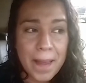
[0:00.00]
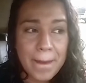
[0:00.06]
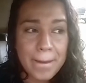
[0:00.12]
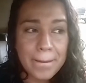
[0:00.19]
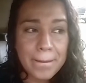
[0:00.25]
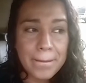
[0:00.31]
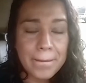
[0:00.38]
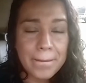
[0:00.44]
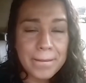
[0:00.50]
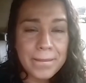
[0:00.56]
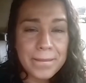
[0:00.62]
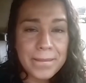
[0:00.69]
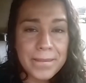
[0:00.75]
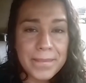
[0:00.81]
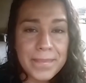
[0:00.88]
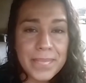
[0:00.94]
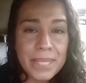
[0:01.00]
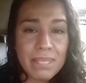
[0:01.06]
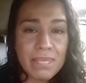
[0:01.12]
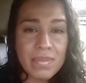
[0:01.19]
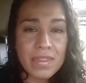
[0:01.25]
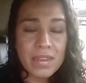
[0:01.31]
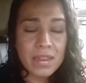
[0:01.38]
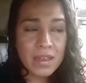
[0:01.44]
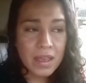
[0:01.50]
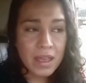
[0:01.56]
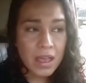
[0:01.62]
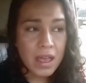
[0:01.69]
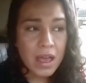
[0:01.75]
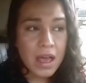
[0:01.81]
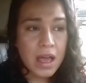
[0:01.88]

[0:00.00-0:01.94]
(silence)